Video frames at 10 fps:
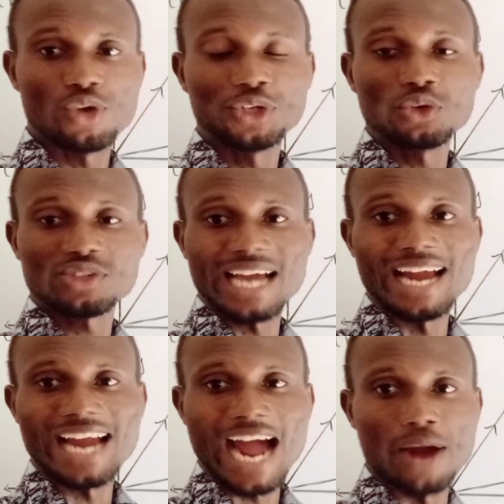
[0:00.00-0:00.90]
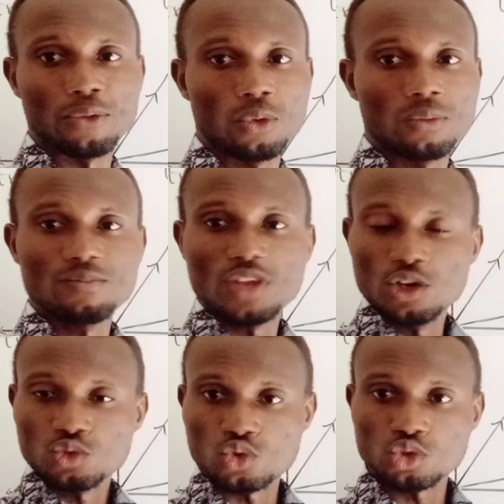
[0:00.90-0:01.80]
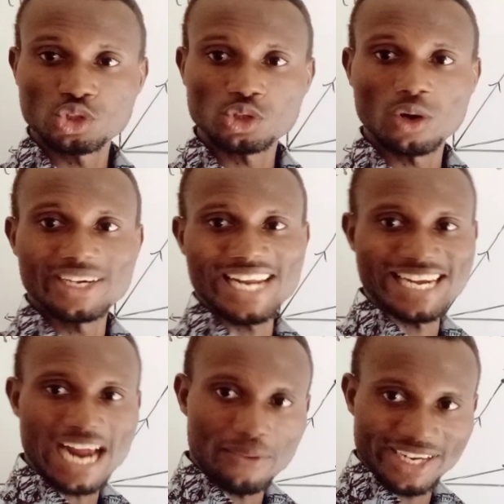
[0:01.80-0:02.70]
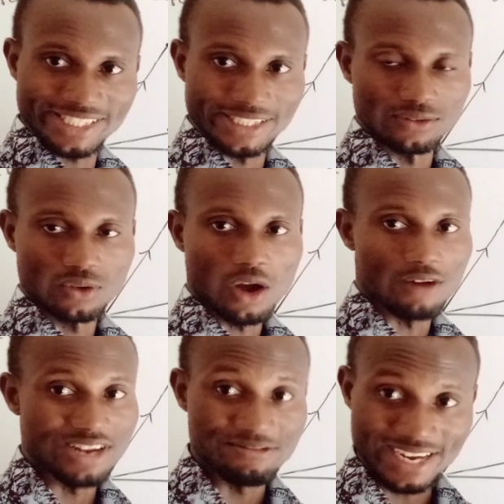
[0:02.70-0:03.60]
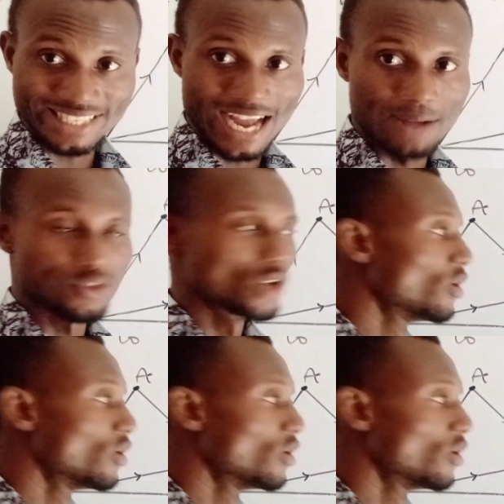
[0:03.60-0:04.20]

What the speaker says: We use an arrow to show the direction of the vector.